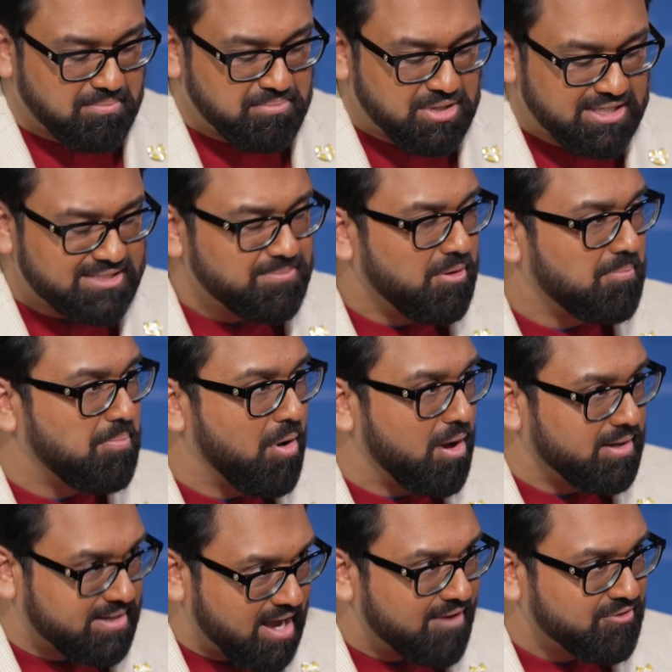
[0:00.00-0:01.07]
municipal
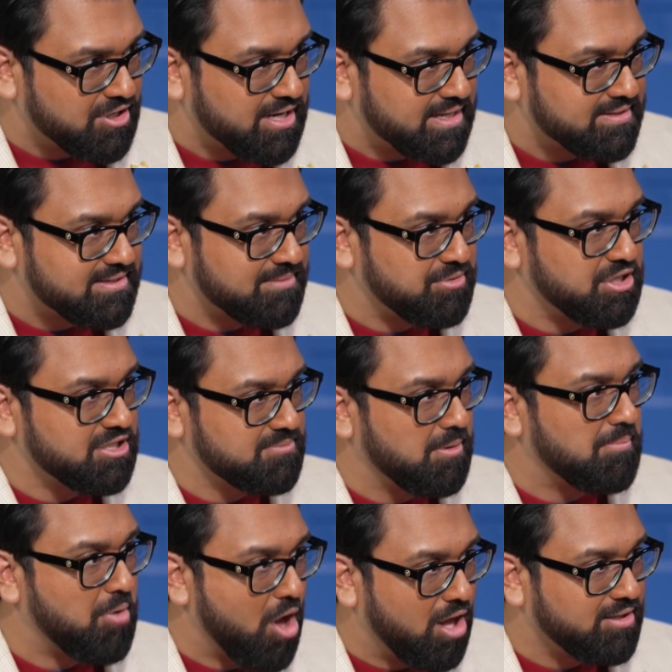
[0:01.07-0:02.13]
governance and
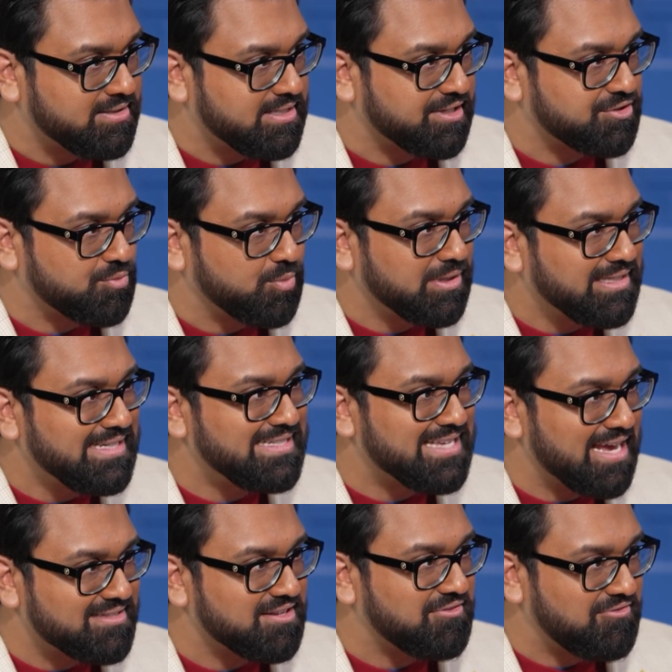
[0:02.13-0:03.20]
municipal politics really
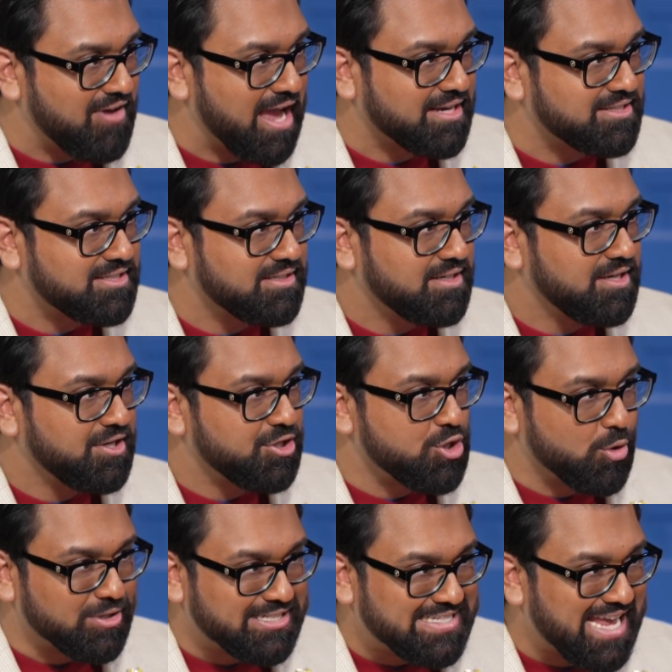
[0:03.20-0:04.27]
does affect
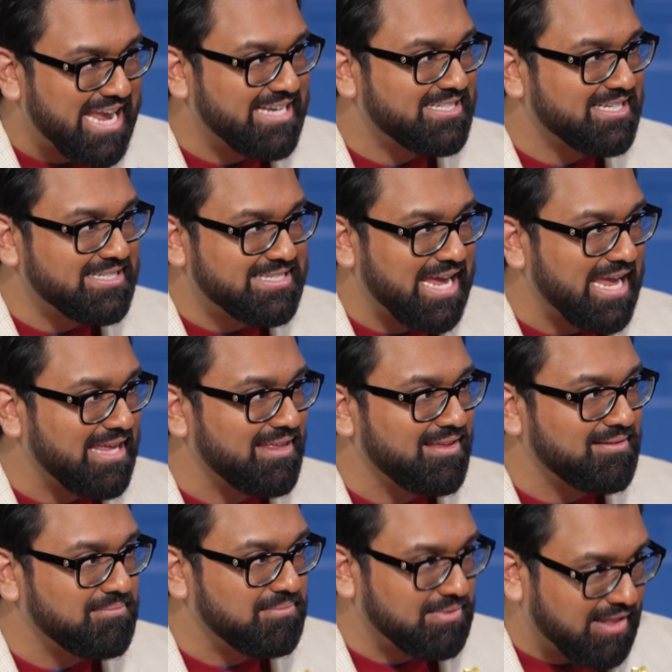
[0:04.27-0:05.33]
your day-to-day
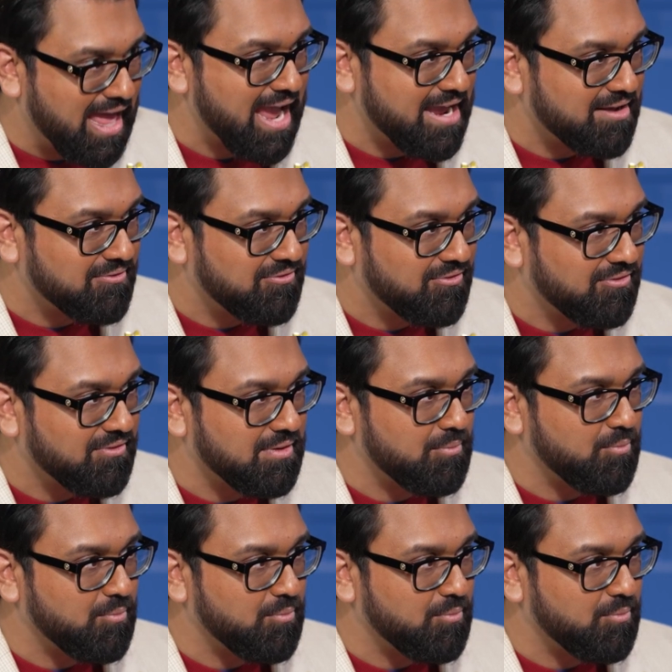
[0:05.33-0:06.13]
life